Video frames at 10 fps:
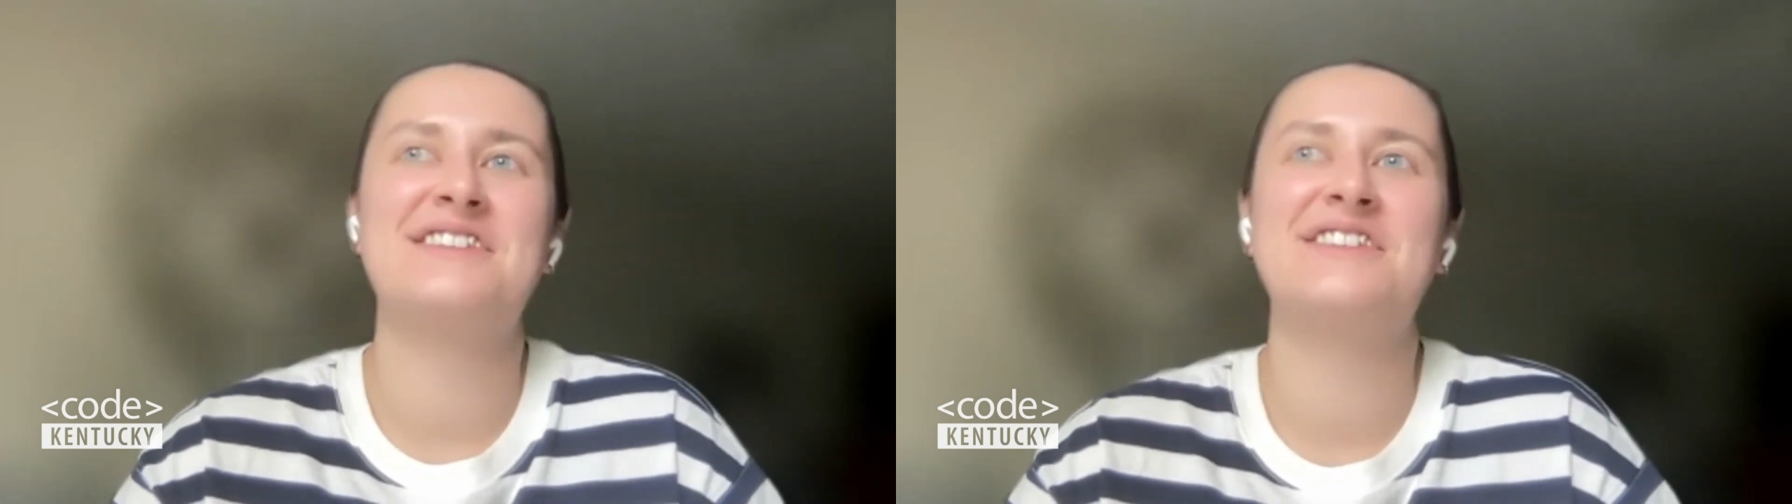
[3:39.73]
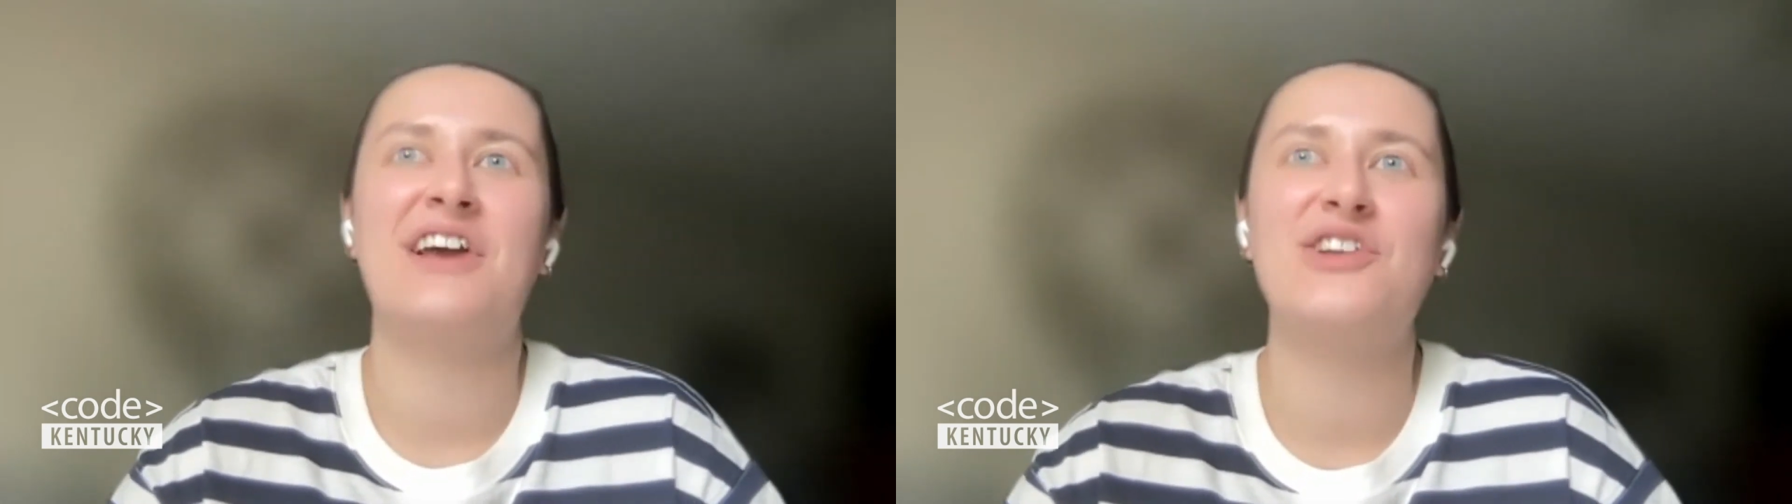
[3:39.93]

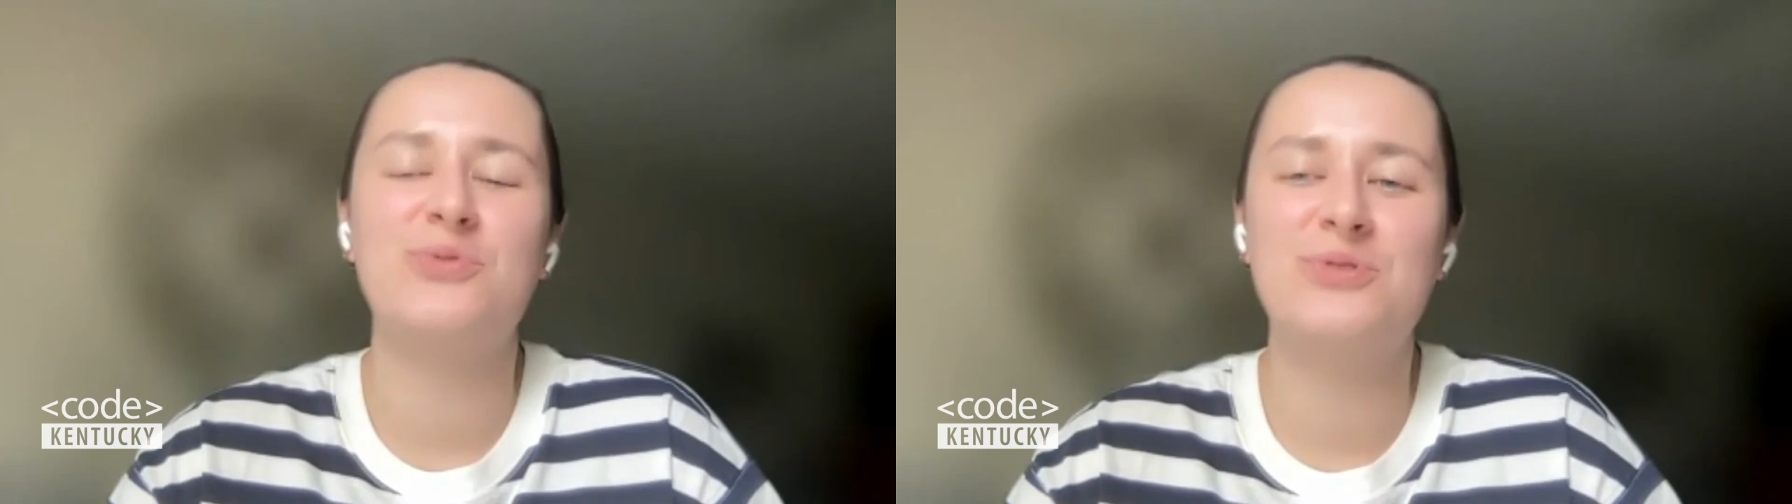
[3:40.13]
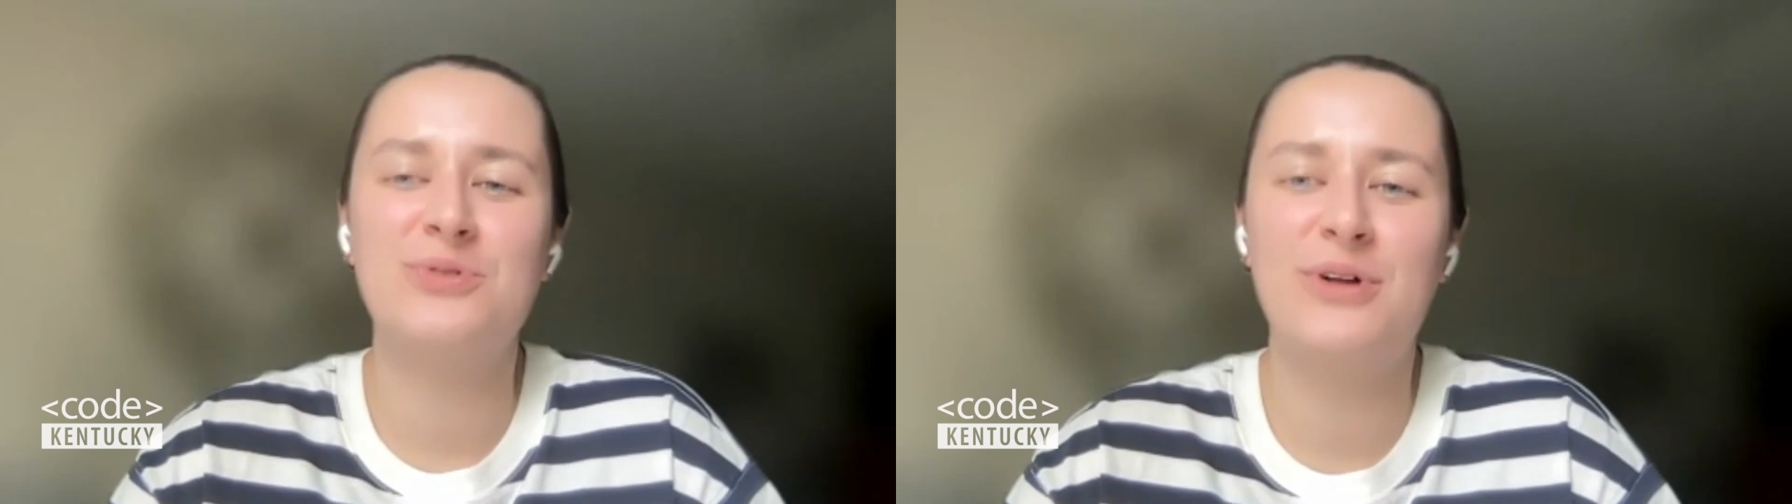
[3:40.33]

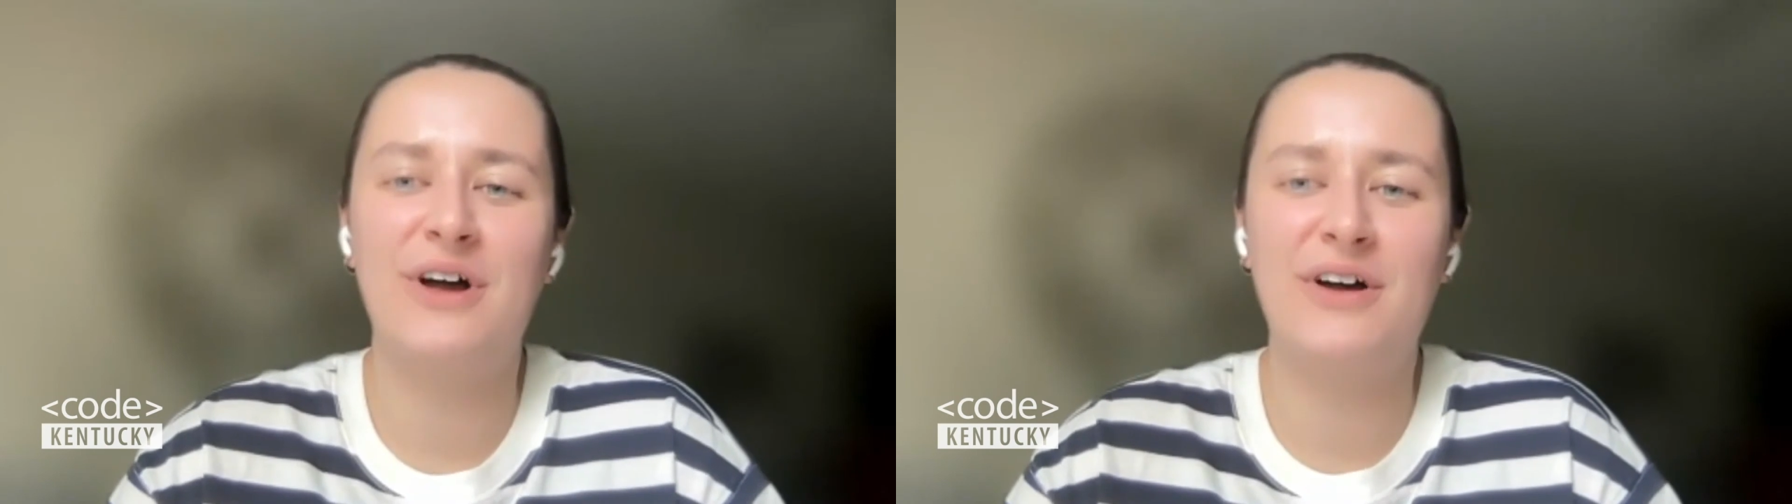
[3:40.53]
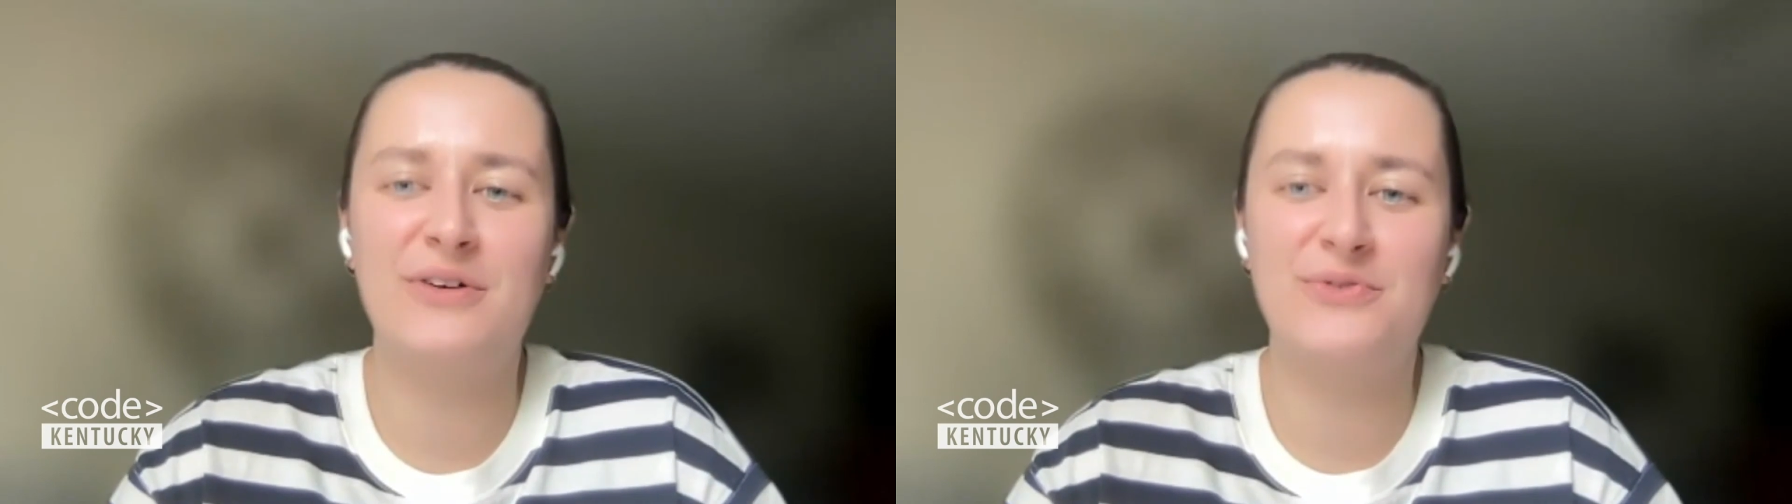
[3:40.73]
schedule
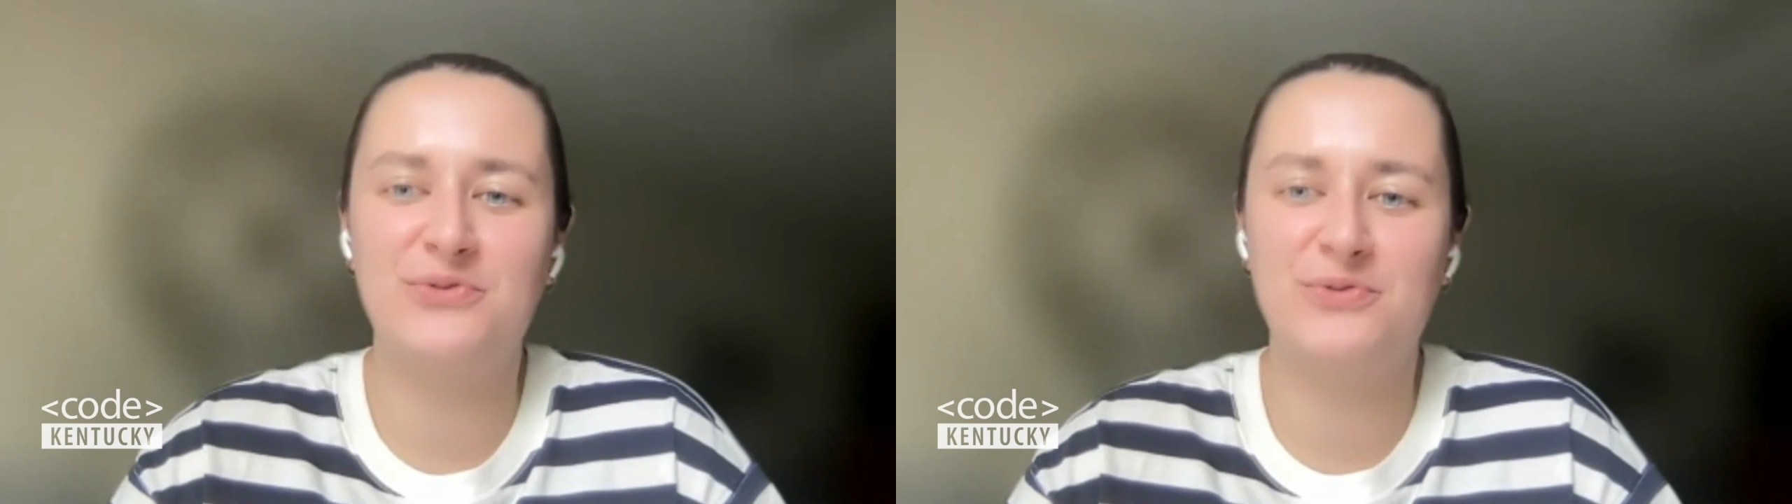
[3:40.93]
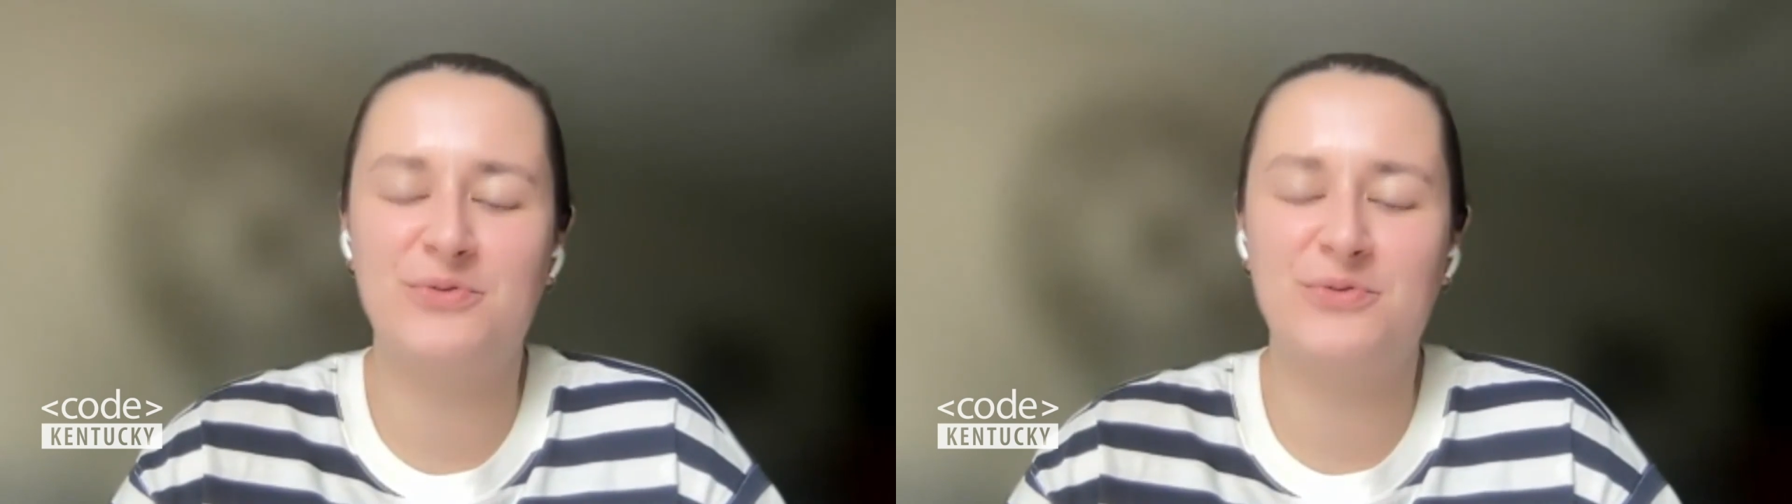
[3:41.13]
of